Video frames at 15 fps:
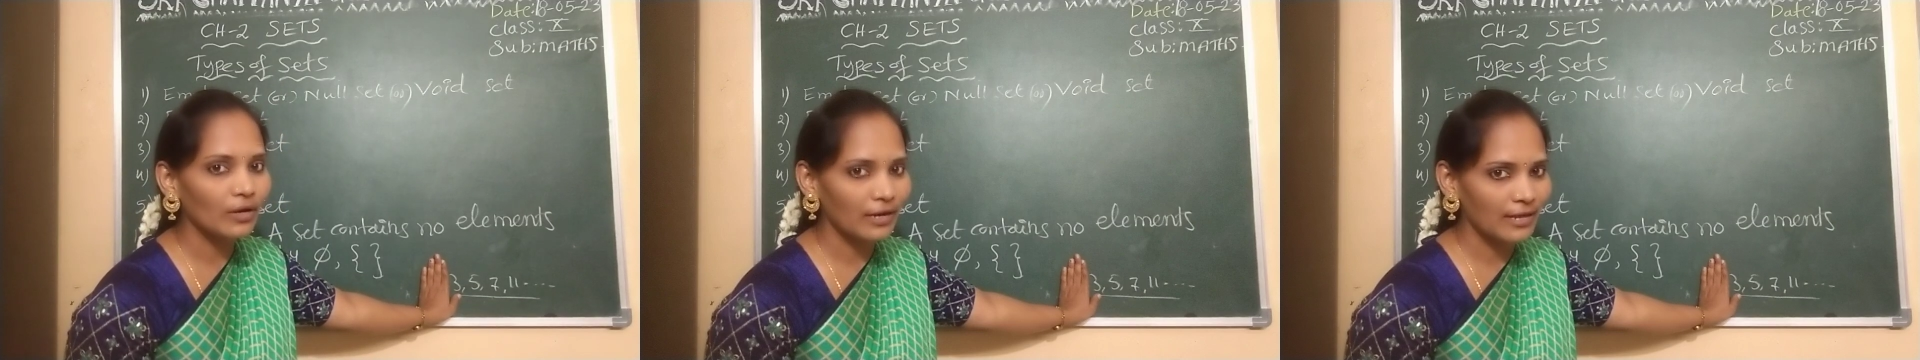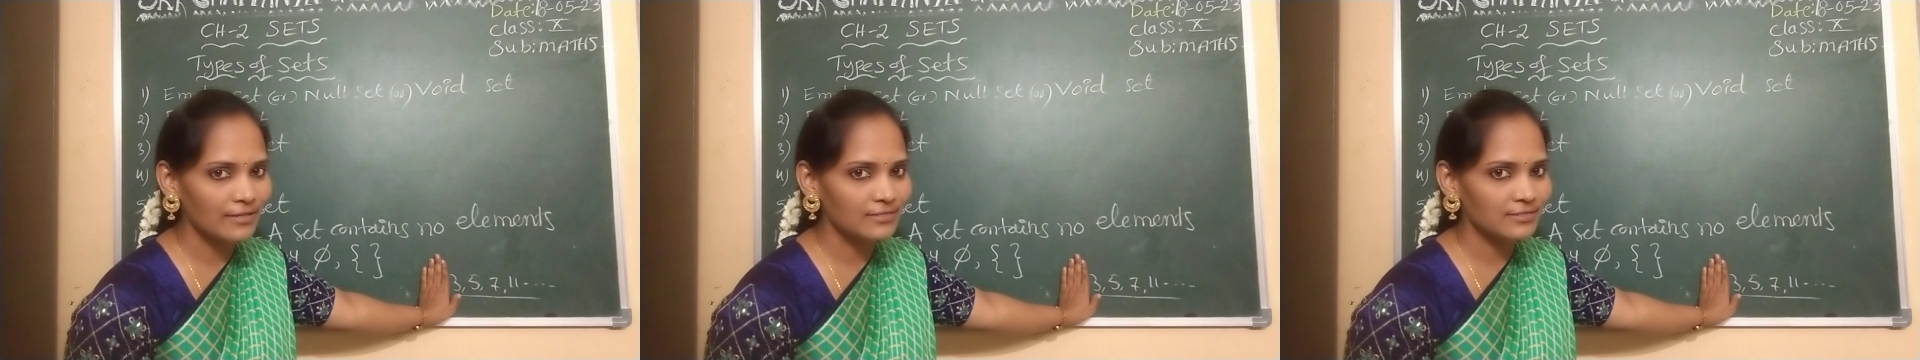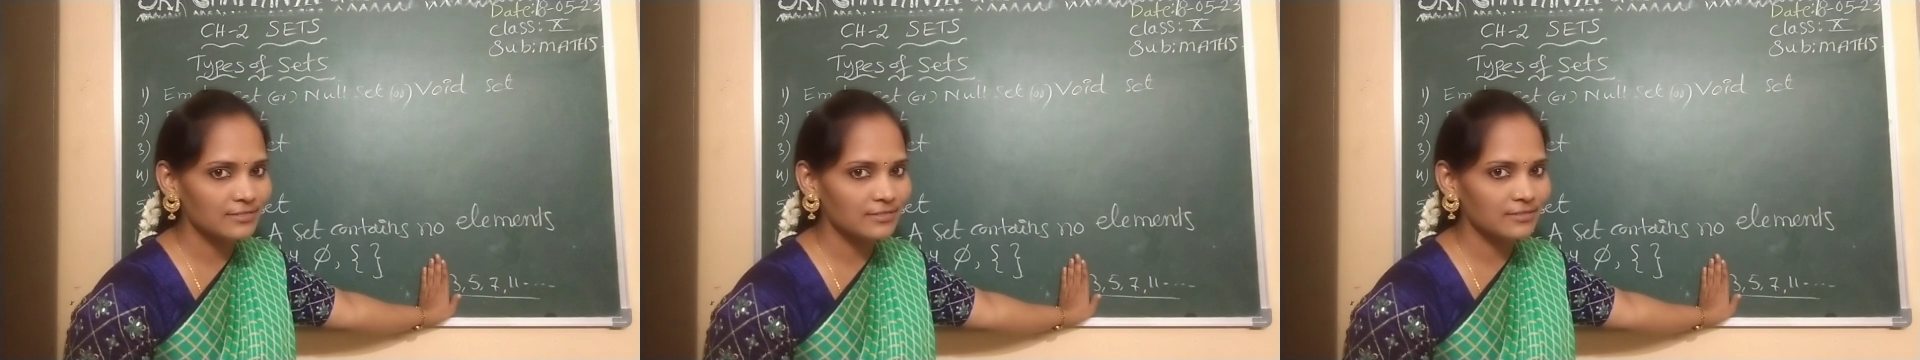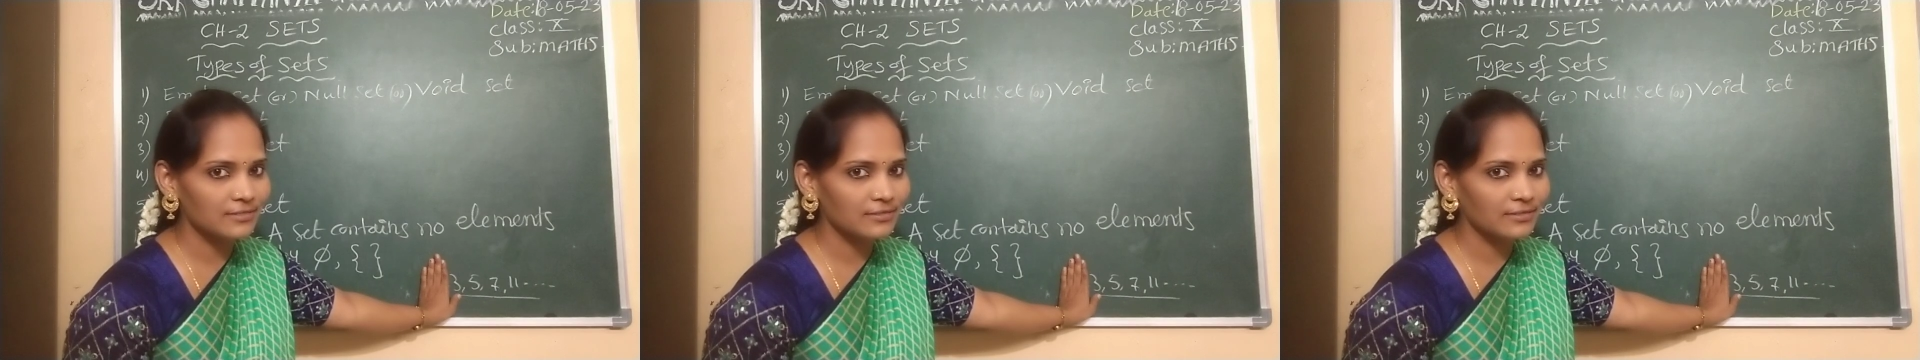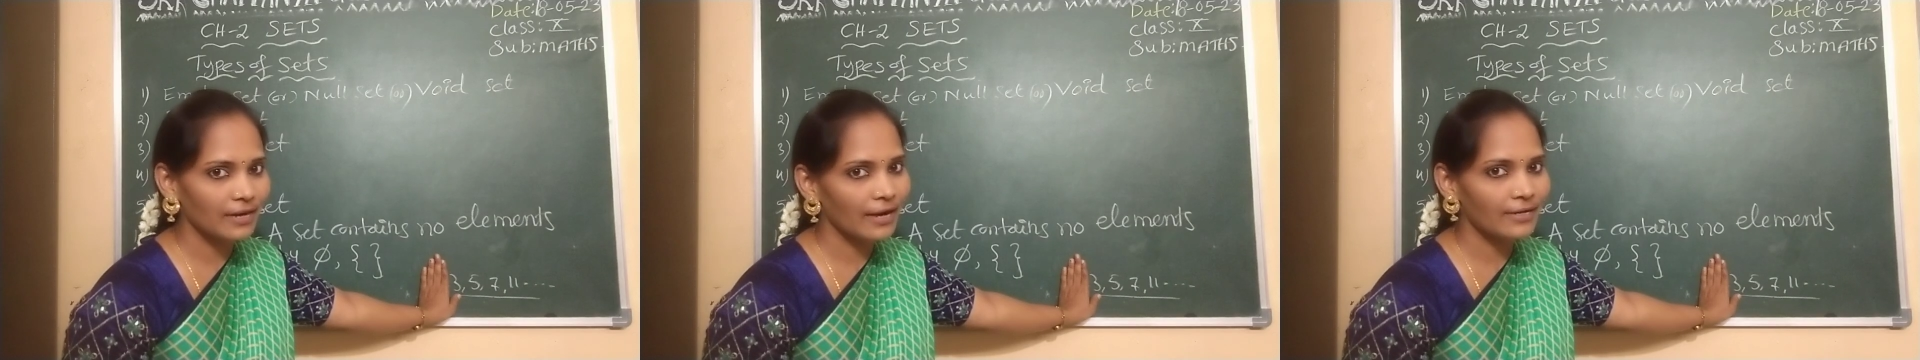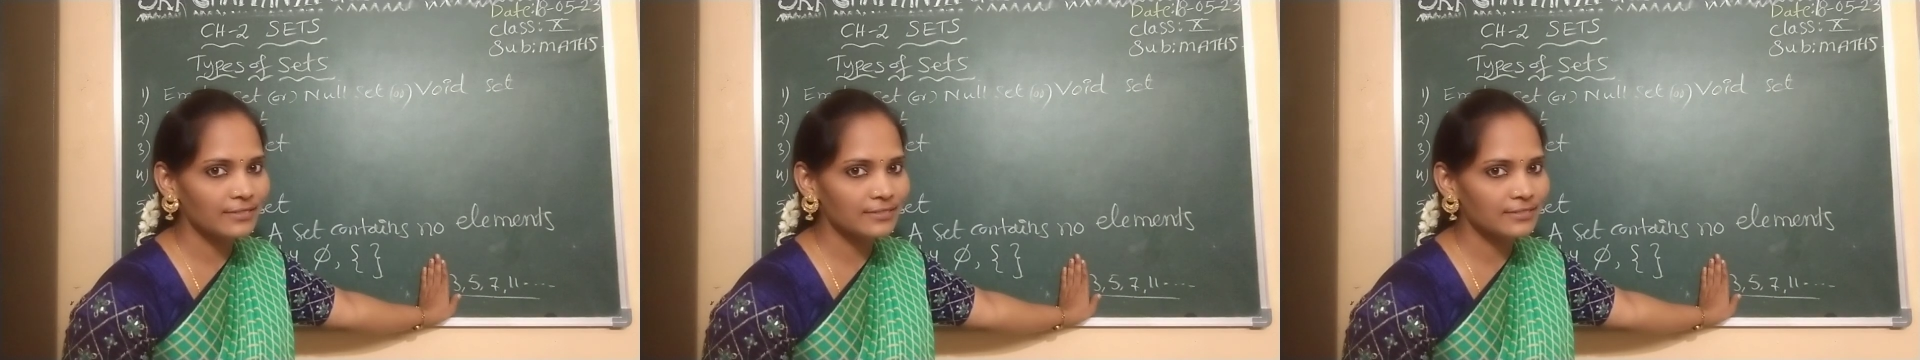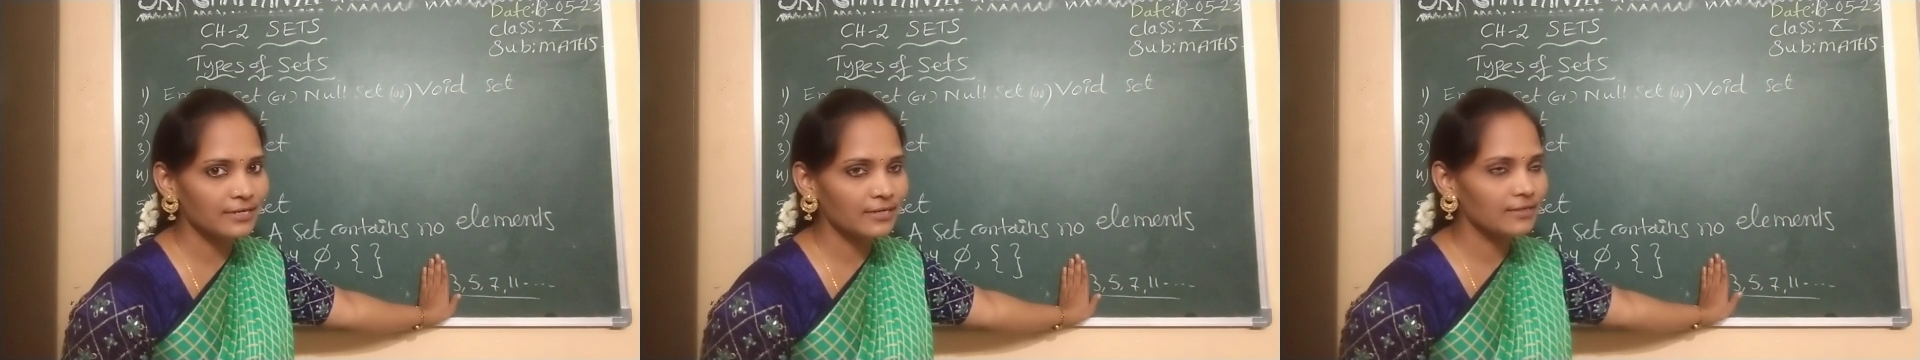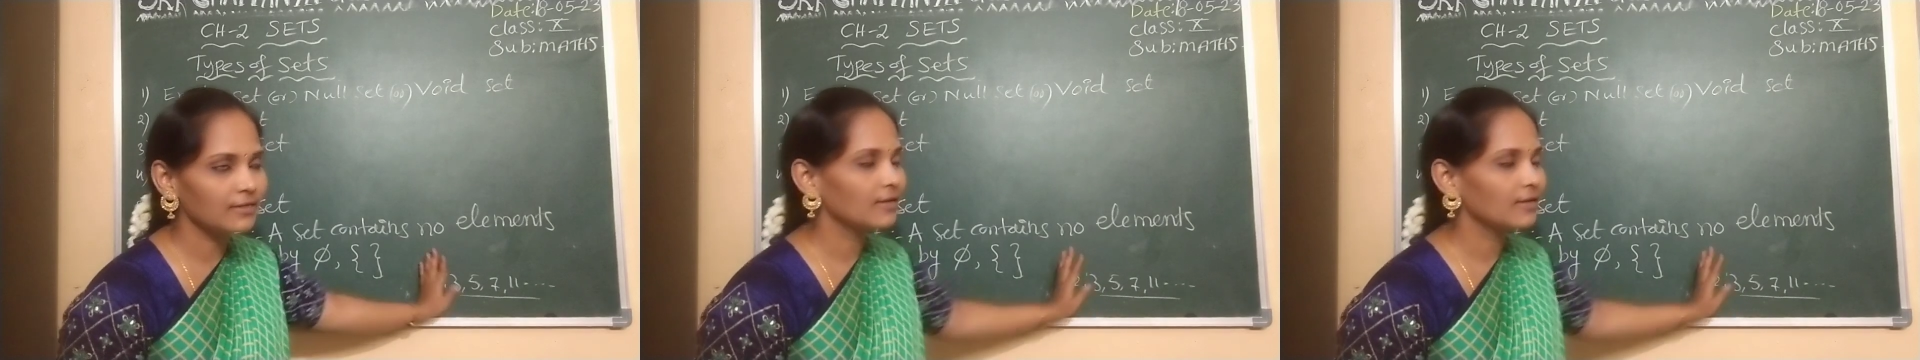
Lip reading: null set. Understand?